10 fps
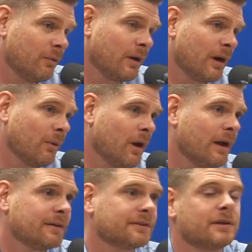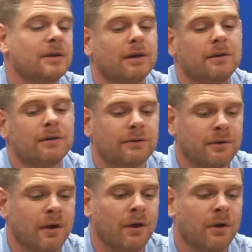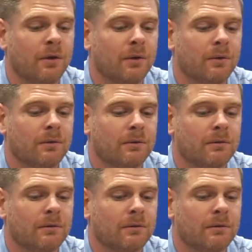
I was? So